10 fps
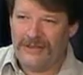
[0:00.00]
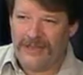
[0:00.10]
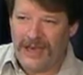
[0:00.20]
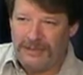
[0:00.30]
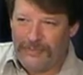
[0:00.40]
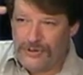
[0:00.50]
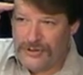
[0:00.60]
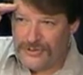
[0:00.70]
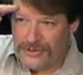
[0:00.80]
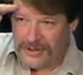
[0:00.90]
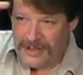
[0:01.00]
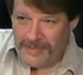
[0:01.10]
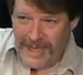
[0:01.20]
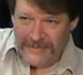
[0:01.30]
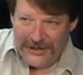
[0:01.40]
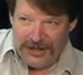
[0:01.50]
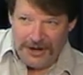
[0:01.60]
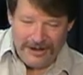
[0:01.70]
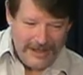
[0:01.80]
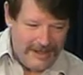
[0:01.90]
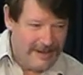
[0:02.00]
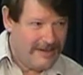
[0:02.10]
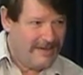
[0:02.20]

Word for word: Thanks, Bruce, for letting me have your chair today.